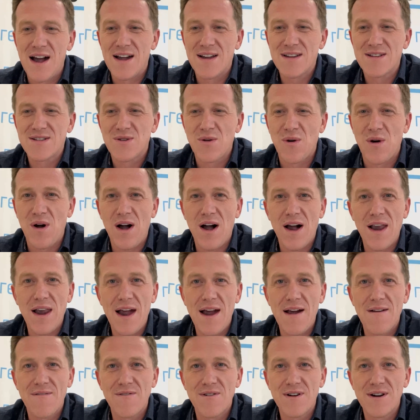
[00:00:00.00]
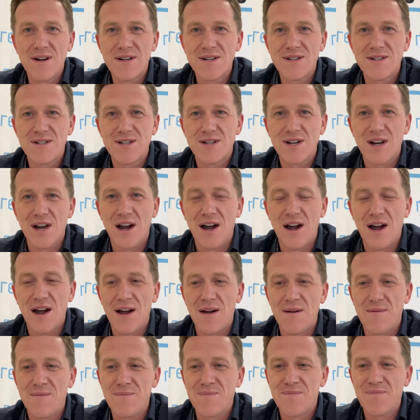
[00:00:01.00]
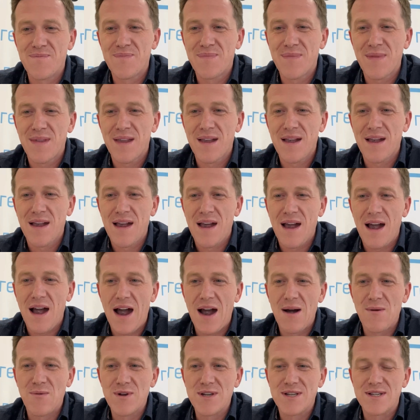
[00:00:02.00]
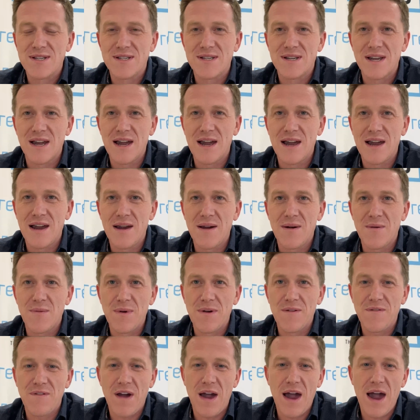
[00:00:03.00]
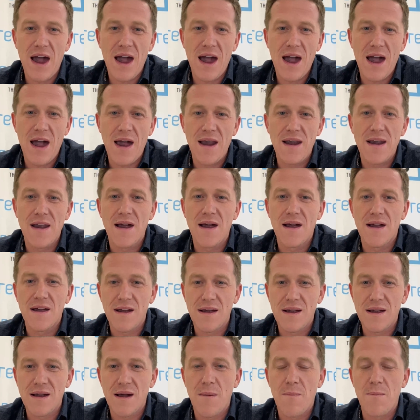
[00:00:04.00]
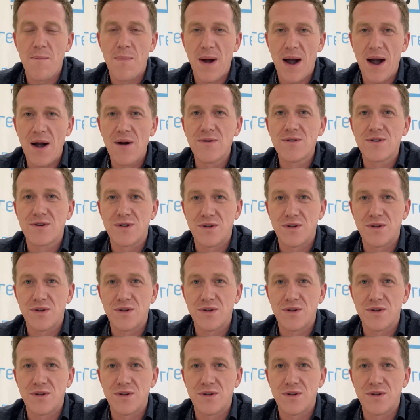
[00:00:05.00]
So on average, I would say we've had about